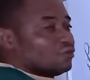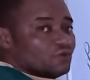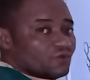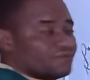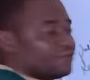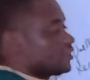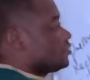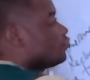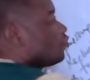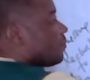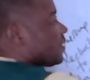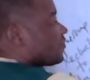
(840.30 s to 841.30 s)
look for the
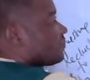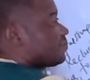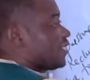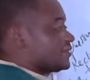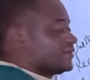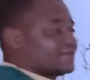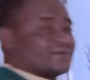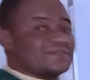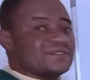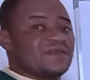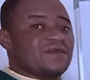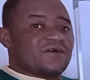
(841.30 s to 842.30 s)
number of
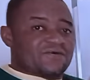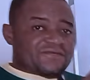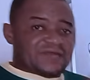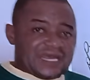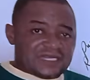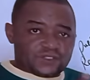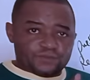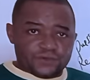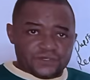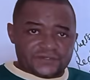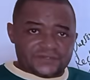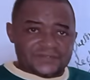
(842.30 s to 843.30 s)
particles of gas
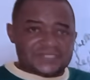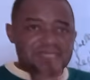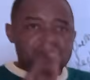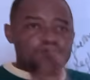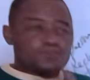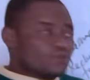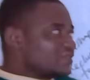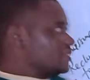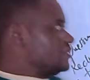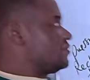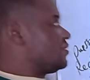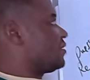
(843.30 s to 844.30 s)
molecules
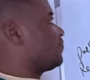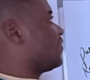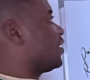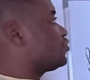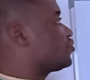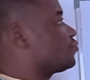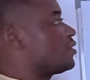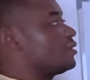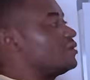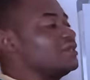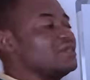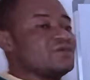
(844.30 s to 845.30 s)
using the Van der
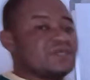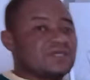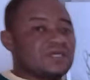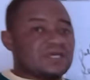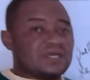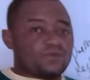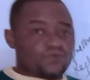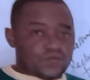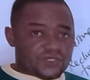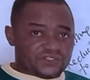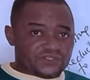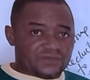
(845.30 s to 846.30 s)
Waals
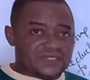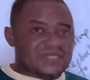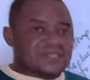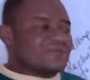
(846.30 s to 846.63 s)
equation,